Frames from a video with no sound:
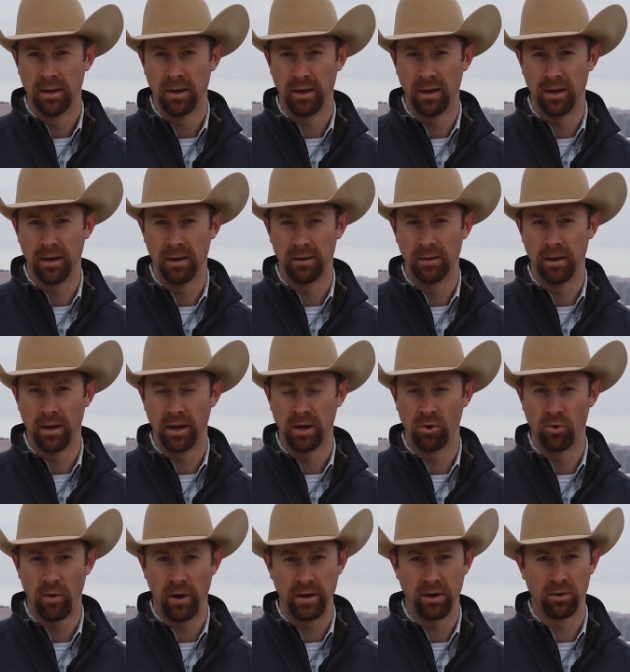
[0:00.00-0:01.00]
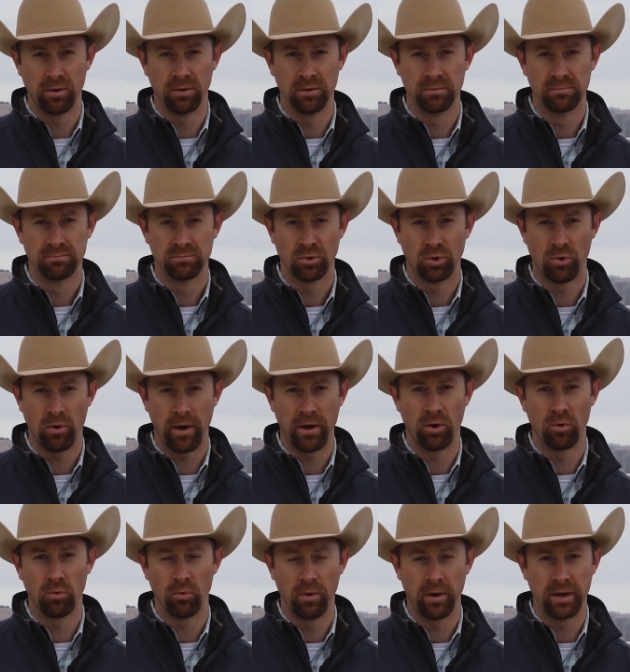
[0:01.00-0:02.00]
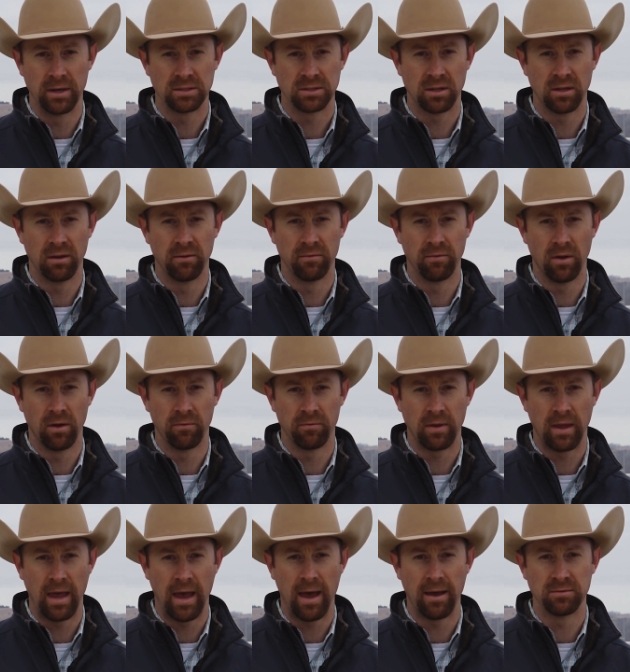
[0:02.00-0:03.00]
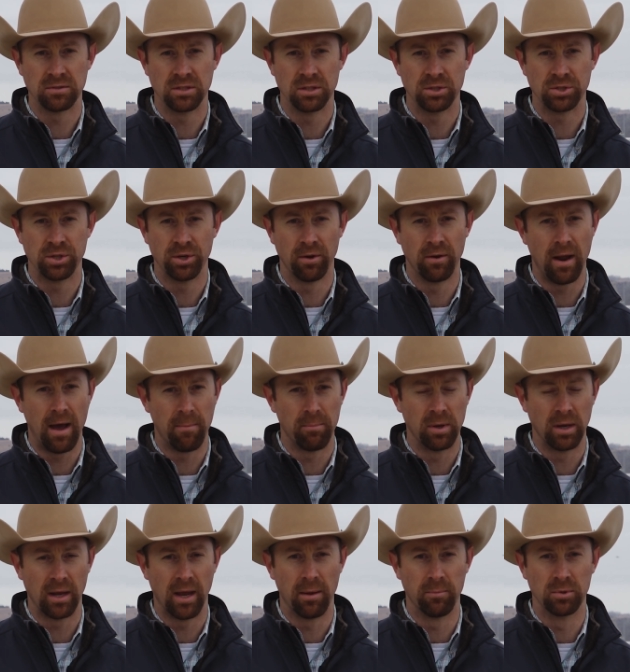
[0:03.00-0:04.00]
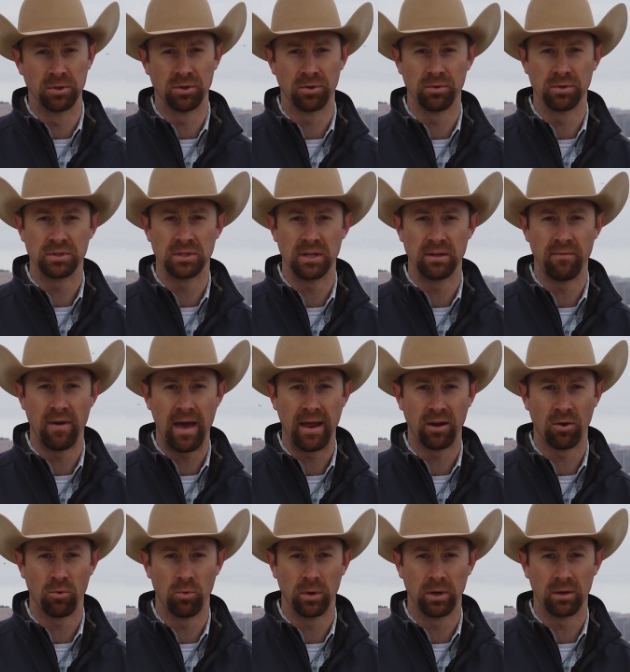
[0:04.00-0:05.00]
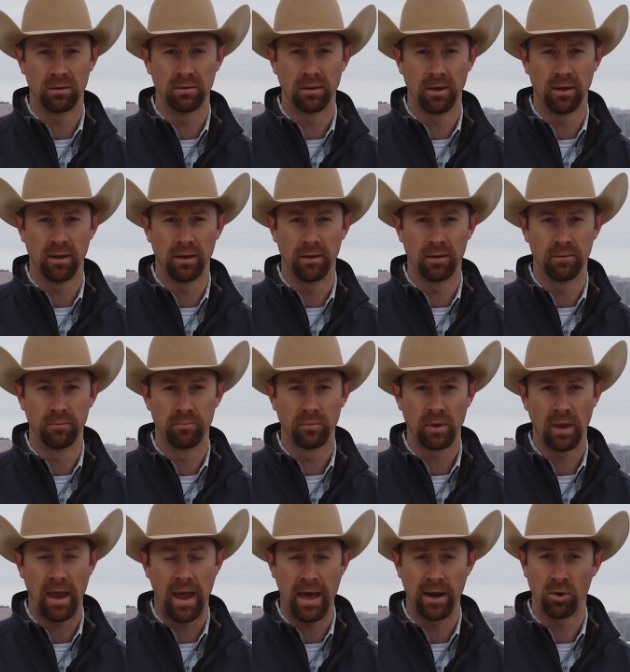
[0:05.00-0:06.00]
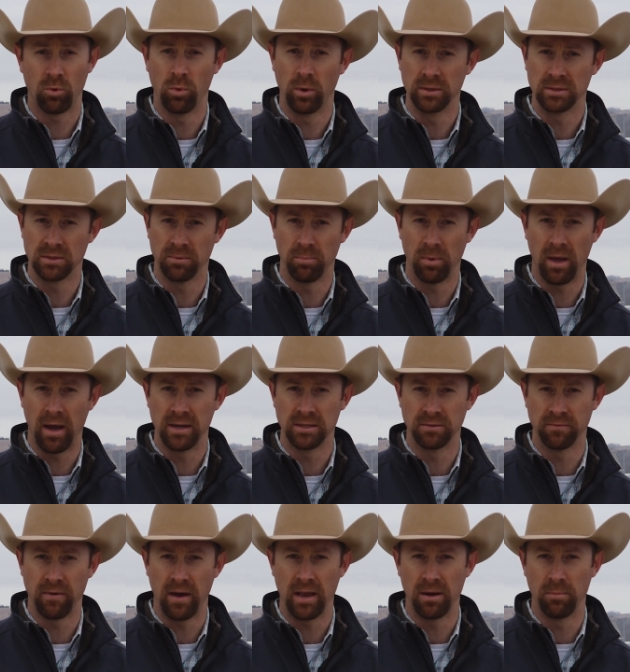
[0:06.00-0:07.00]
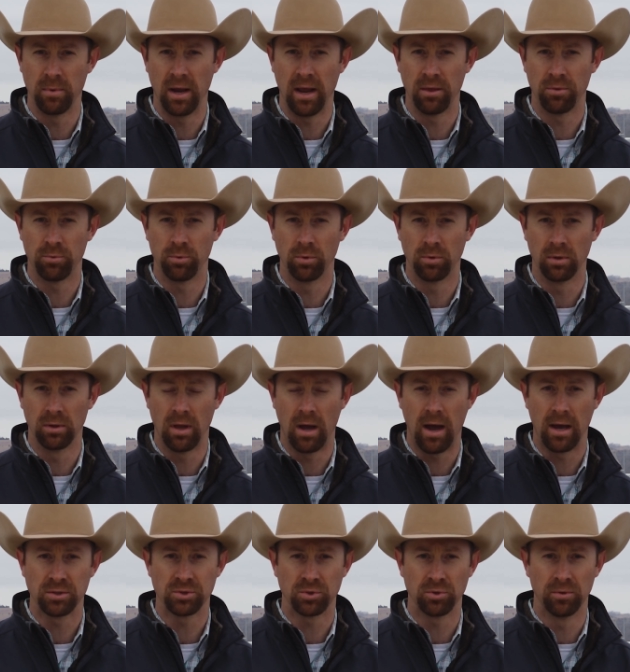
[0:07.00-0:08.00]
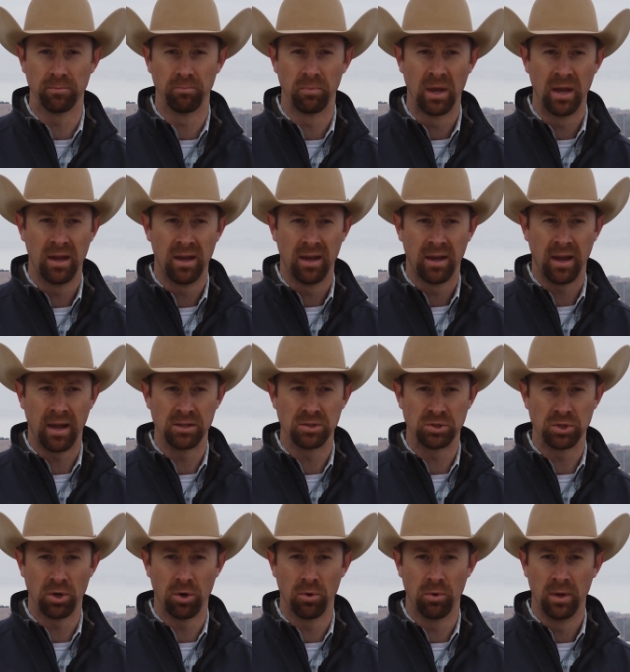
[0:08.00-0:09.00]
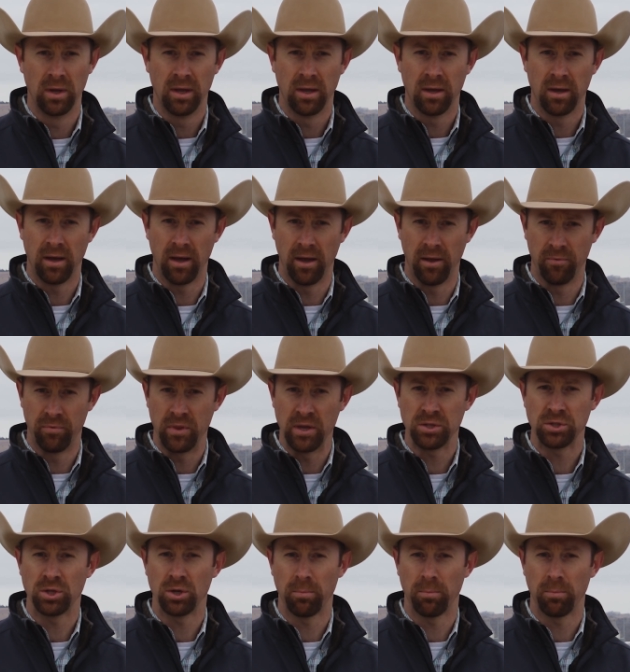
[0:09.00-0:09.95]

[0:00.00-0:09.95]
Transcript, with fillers: uh, a greater, greater risk of, of calves this year not being able to receive adequate, uh, adequate supplies of vitamin A through colostrum. And so uh, this